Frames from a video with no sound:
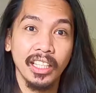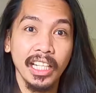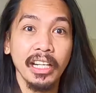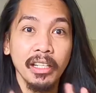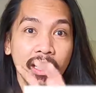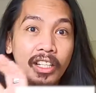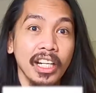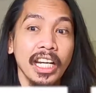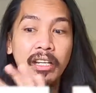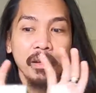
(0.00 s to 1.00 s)

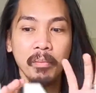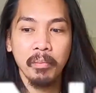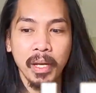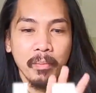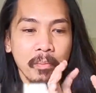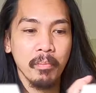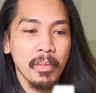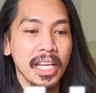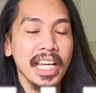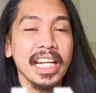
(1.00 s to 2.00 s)

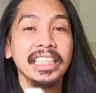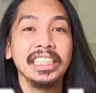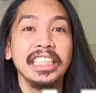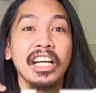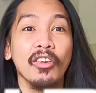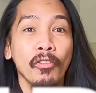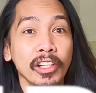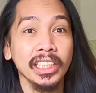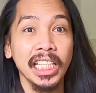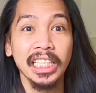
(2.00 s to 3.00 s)
renminbi is the
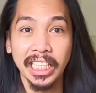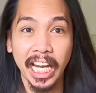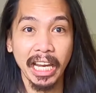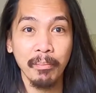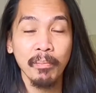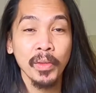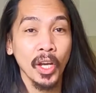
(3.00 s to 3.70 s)
official name